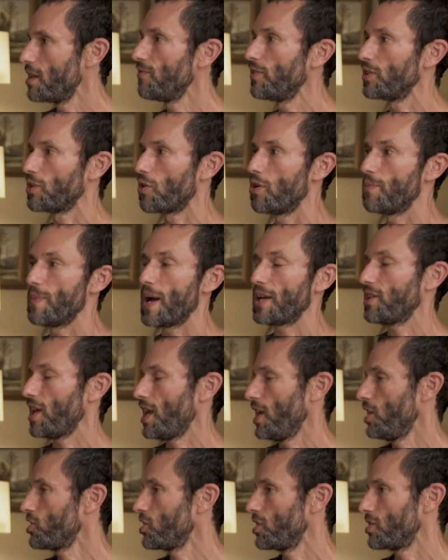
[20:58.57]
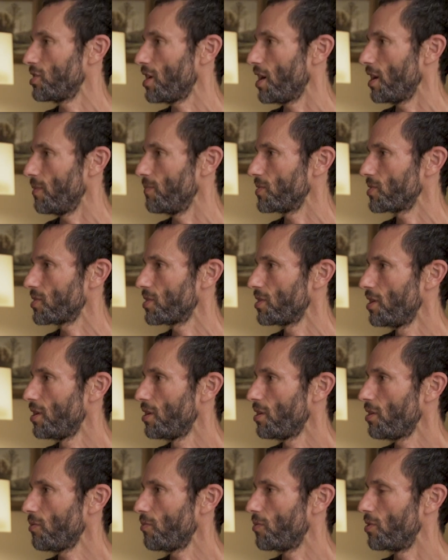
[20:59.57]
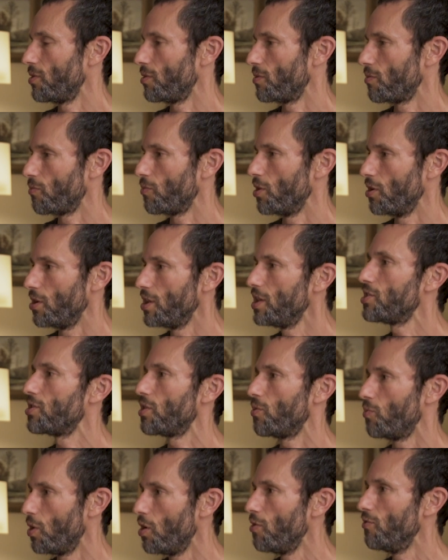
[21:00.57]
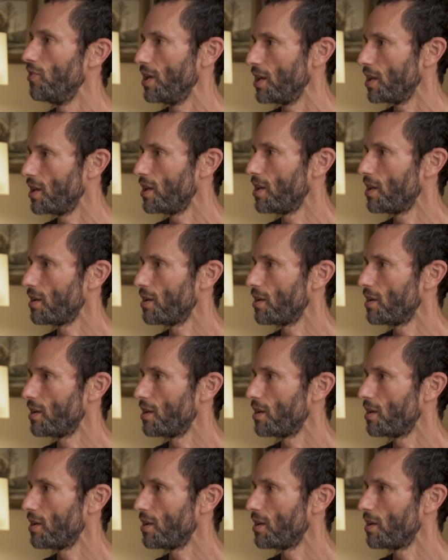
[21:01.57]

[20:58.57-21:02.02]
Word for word: even going back to ancient times, were, were interwoven.